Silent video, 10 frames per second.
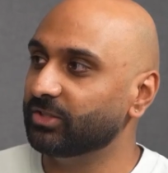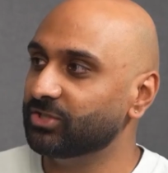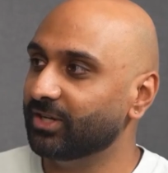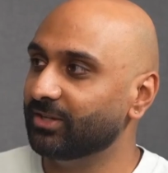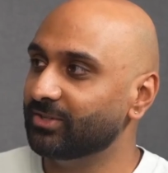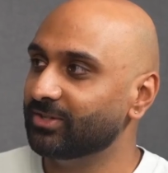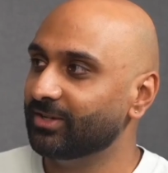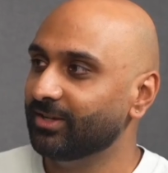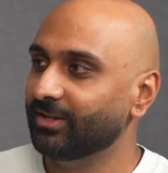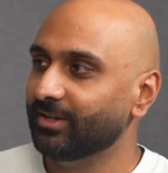to change.
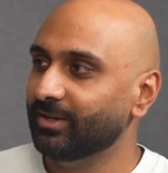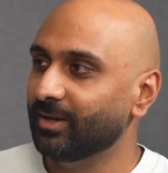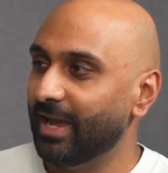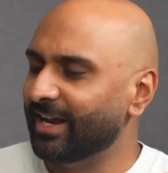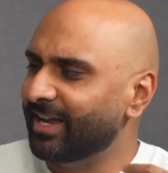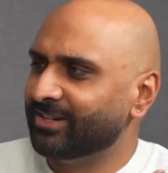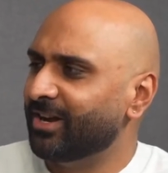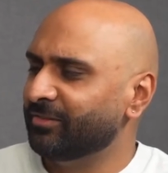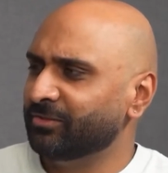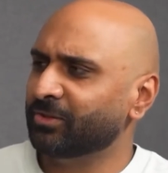And I
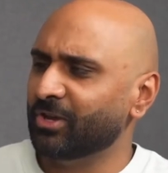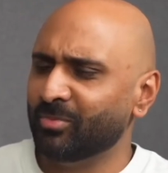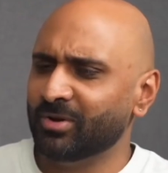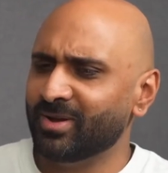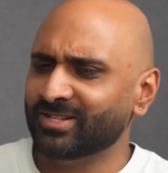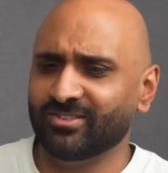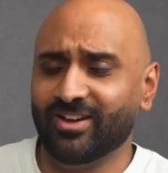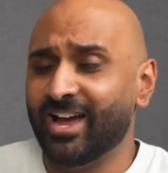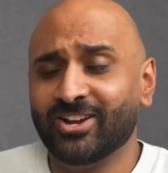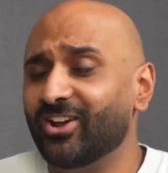kind of took it upon myself.
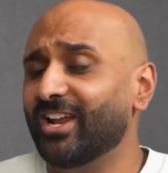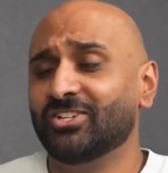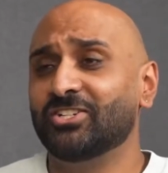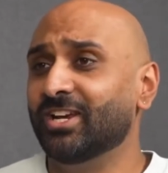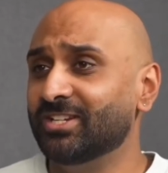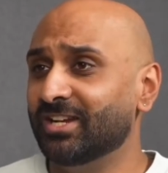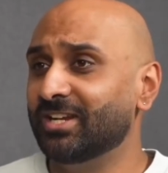I can't actually change